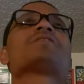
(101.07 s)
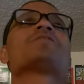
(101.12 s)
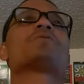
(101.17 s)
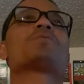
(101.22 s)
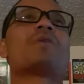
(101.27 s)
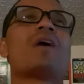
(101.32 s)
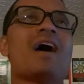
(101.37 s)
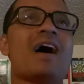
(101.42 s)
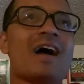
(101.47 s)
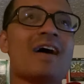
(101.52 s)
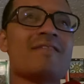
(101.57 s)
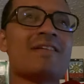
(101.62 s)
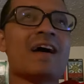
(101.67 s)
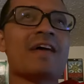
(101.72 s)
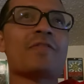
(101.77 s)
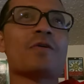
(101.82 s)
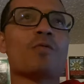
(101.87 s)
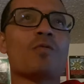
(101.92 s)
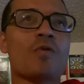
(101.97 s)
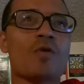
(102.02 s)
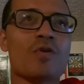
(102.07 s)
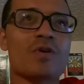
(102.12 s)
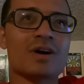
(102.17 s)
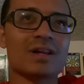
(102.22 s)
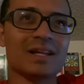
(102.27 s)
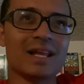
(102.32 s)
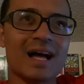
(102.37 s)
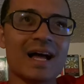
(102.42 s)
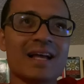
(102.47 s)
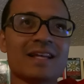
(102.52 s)
arrived at the
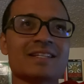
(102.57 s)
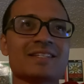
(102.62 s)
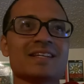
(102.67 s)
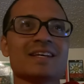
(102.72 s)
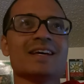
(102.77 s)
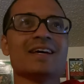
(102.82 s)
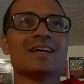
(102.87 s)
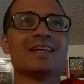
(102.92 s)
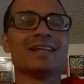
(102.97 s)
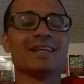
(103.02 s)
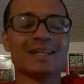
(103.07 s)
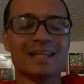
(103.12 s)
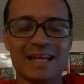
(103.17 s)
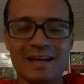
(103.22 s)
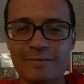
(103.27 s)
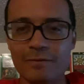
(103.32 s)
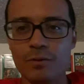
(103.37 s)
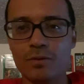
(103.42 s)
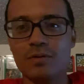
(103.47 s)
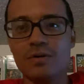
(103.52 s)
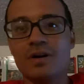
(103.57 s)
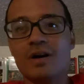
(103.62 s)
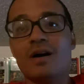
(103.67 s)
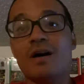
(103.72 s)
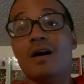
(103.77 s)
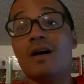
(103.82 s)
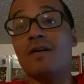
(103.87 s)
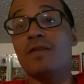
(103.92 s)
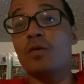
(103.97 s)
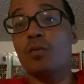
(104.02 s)
world-class level
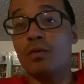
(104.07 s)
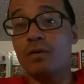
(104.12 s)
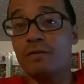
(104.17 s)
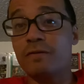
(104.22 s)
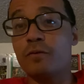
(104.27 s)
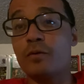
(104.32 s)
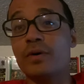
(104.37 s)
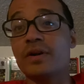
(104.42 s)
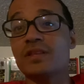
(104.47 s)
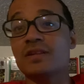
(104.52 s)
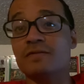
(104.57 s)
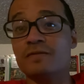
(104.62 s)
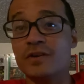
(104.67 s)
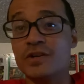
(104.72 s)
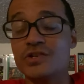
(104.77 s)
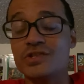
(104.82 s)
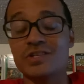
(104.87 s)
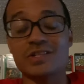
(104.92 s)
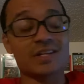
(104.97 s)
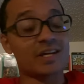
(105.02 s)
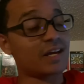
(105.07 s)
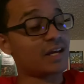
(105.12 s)
of the 140 division.